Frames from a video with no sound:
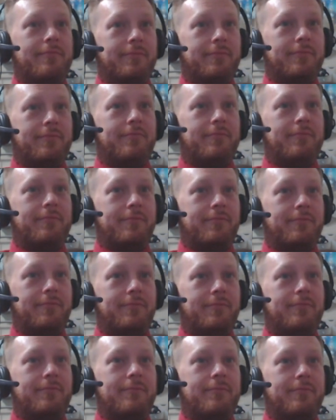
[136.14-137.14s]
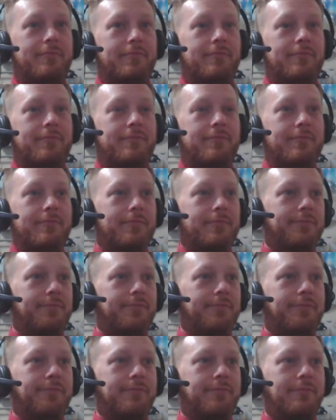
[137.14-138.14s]

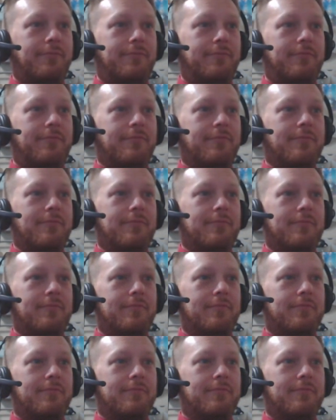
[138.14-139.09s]
The person shown says nothing.